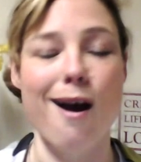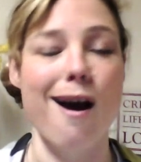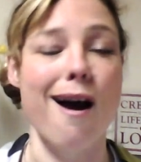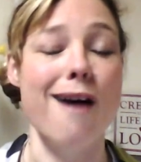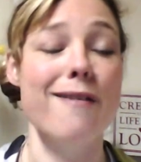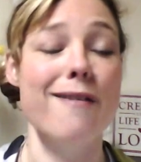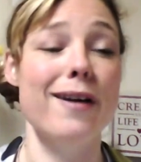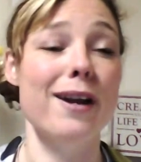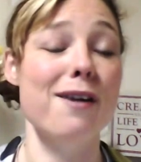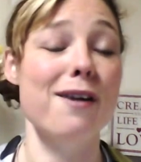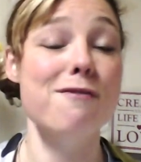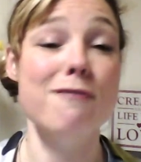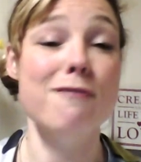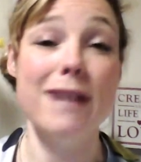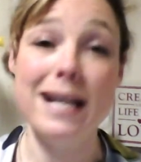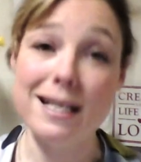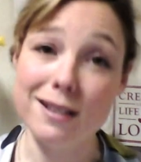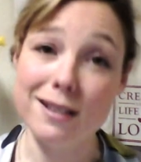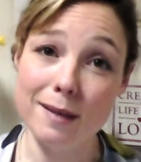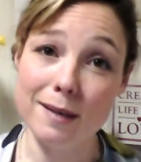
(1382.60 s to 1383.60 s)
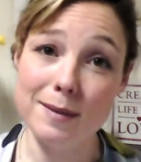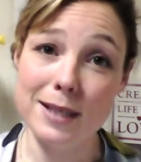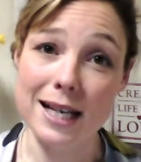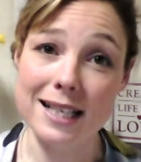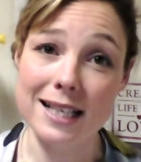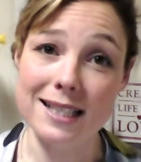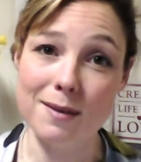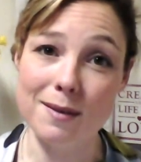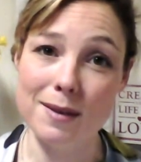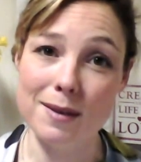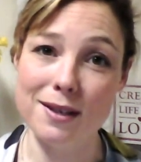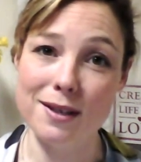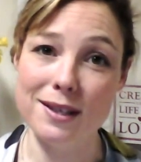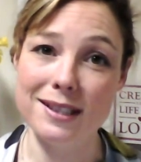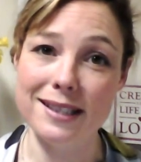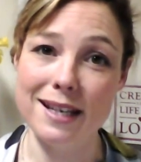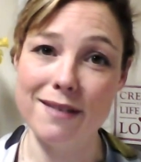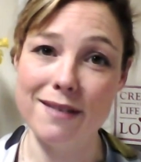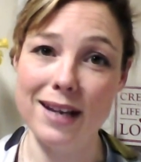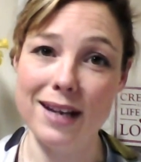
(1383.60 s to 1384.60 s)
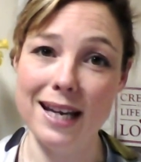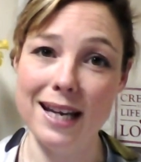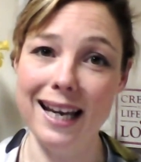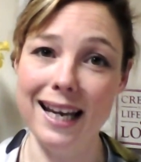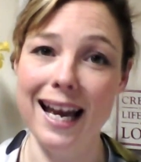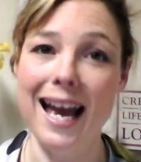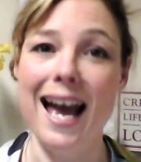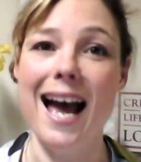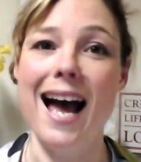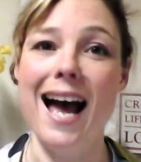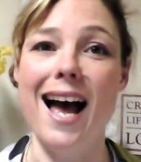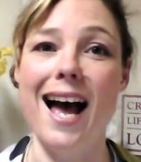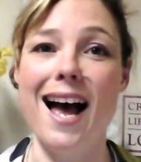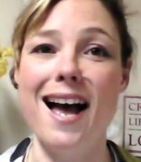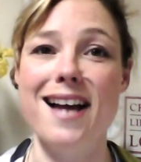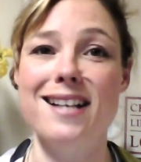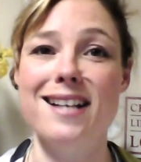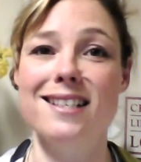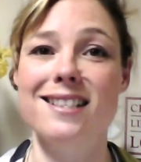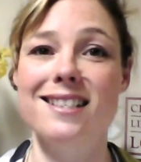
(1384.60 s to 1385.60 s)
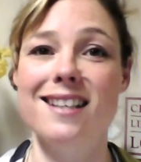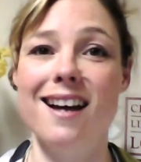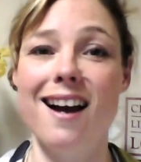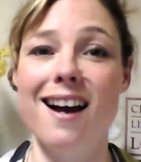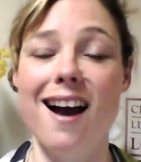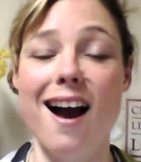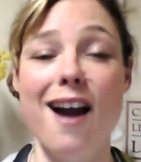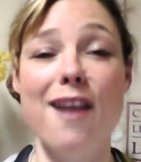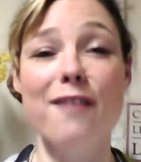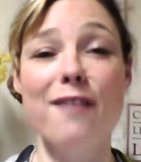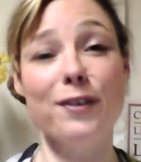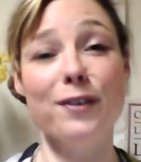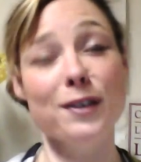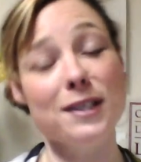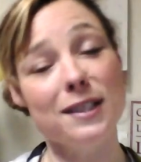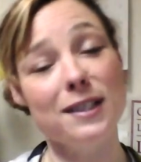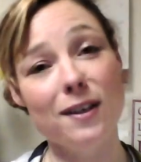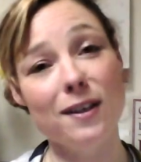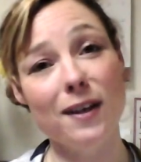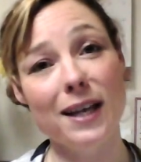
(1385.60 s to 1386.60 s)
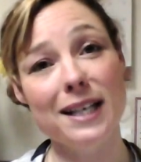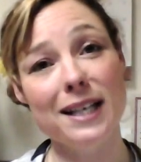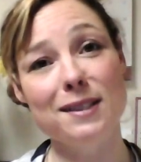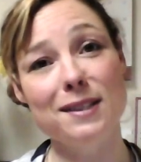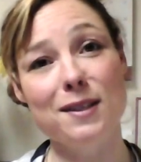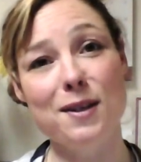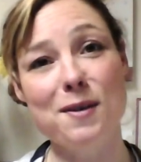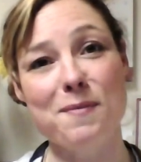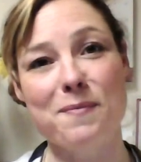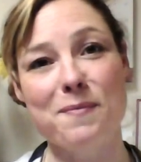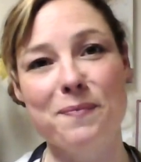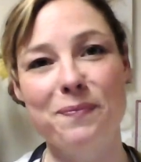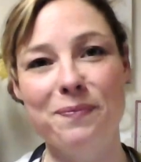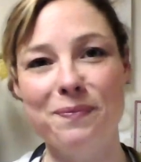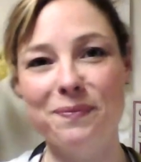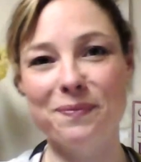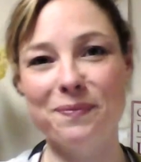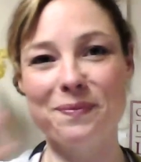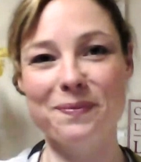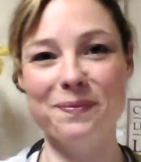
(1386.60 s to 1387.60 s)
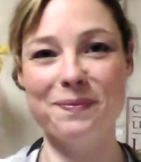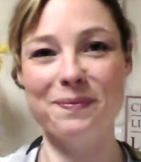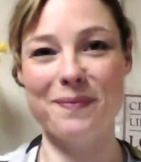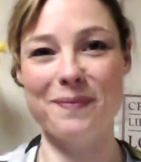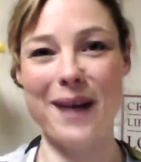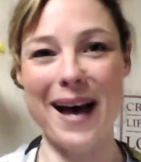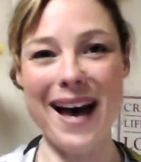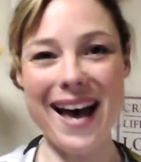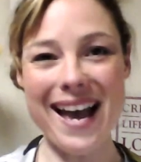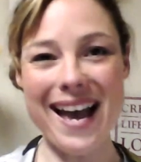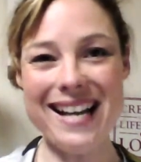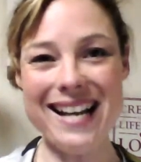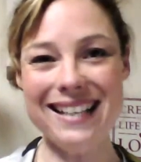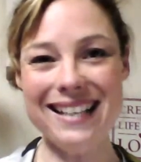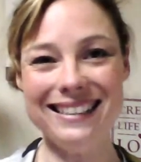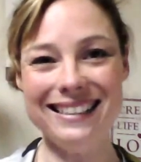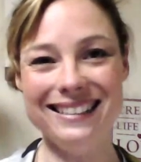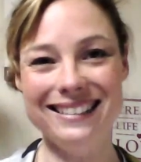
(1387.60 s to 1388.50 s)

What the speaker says: I've had a great time chatting with you this evening, and I look forward to seeing you again soon. Bye.